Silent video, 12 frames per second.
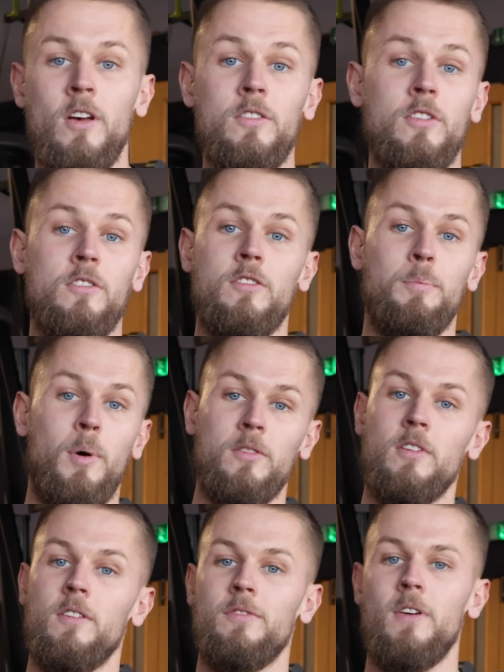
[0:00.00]
also just a
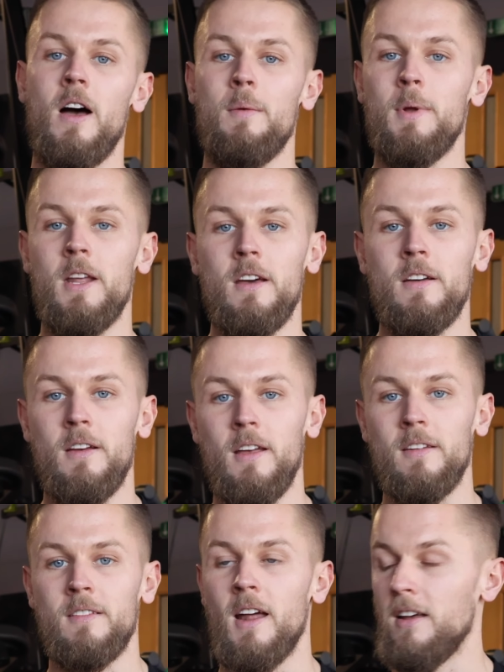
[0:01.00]
positive vibe in here.
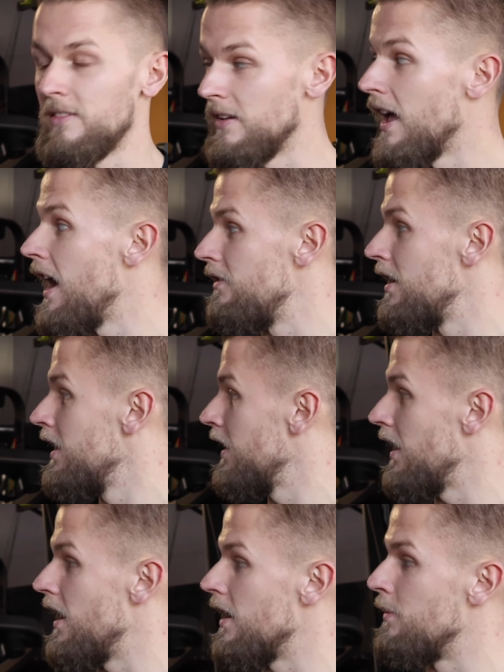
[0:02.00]
It's nice and airy.
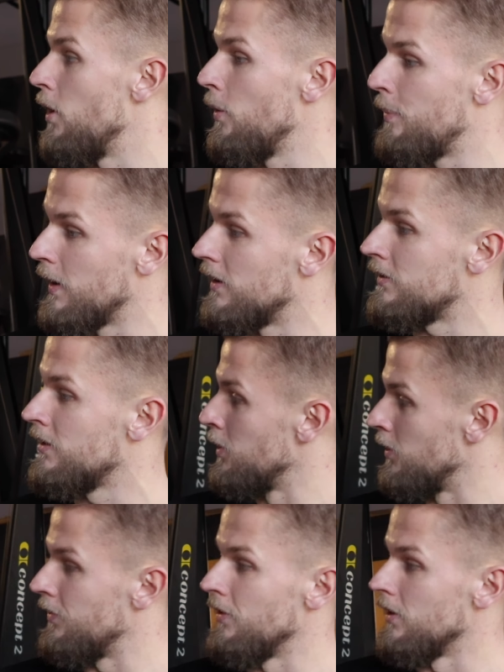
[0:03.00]
Up here is
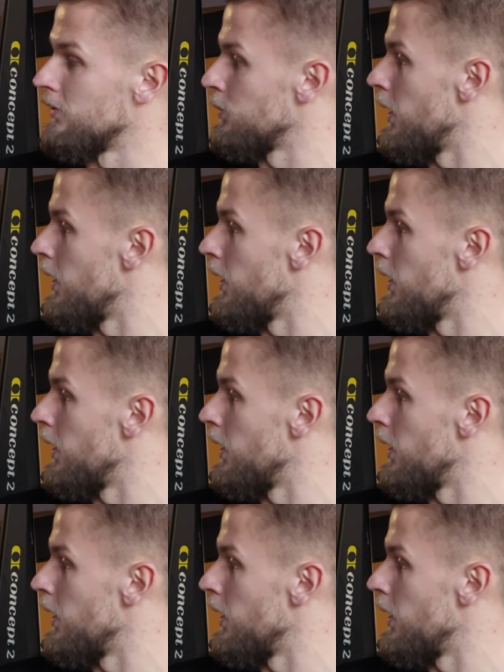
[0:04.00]
beautiful as